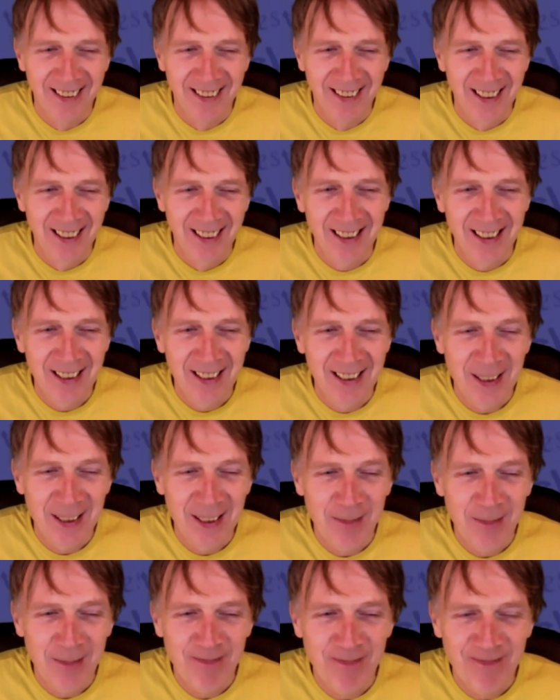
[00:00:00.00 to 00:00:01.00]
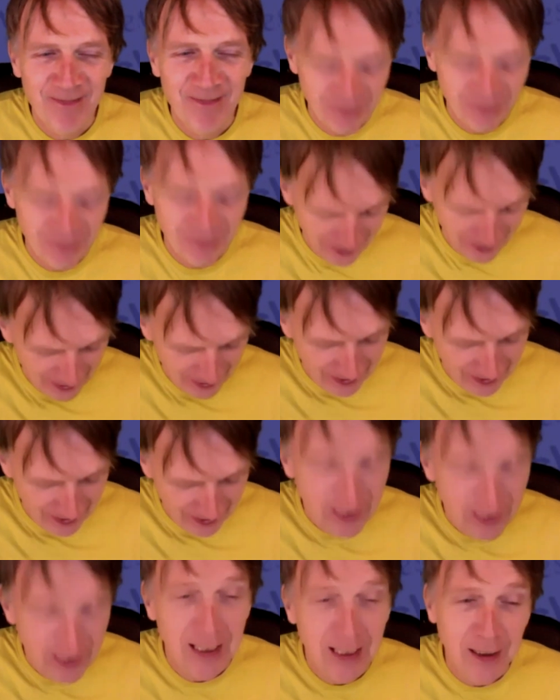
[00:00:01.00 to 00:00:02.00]

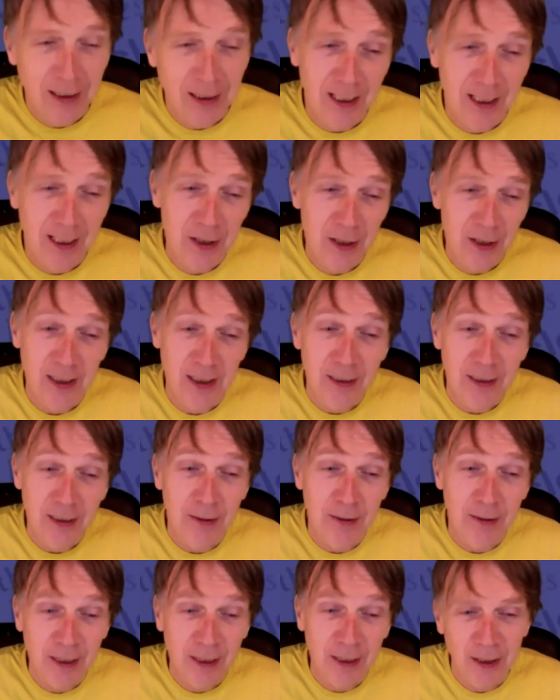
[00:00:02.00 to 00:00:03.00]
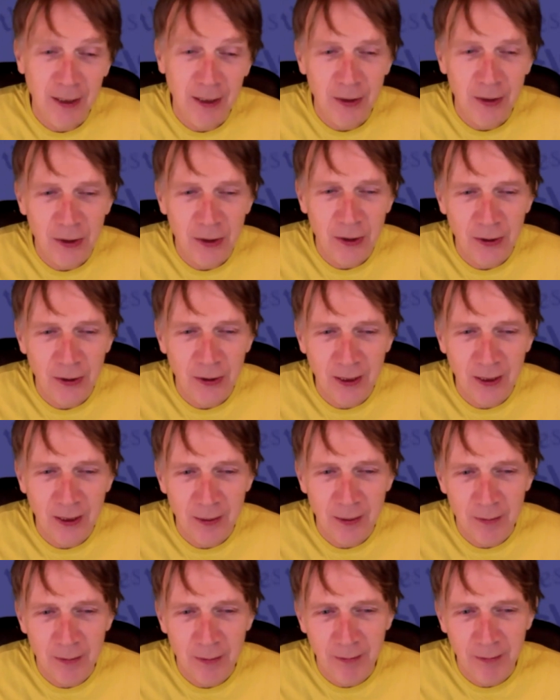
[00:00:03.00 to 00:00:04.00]
Yeah, I actually want to go to
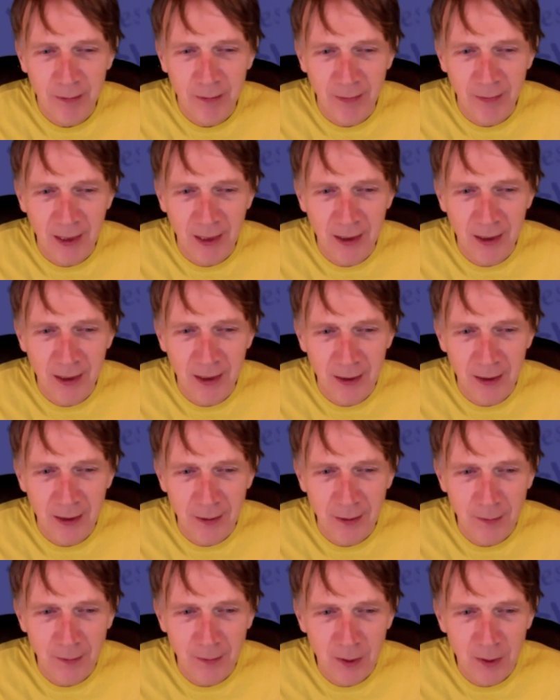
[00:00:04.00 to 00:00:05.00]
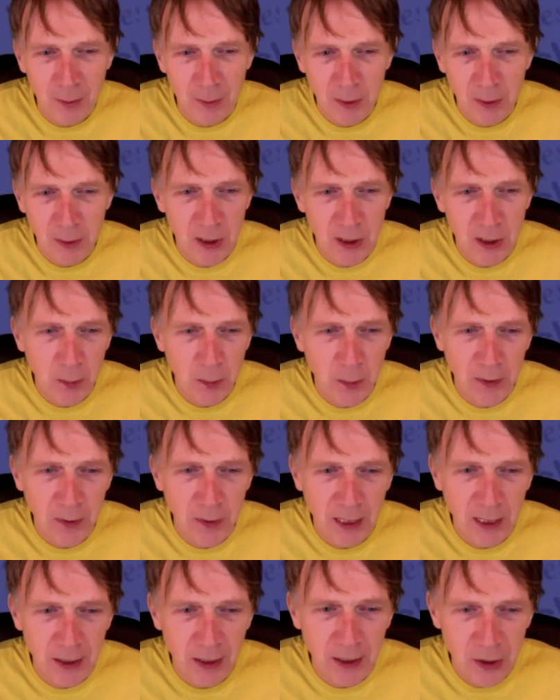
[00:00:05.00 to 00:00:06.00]
the special
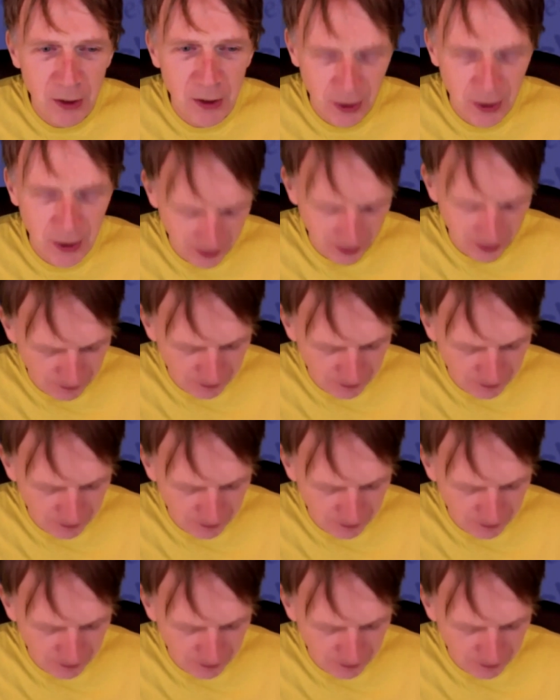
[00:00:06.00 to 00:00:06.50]
prayers.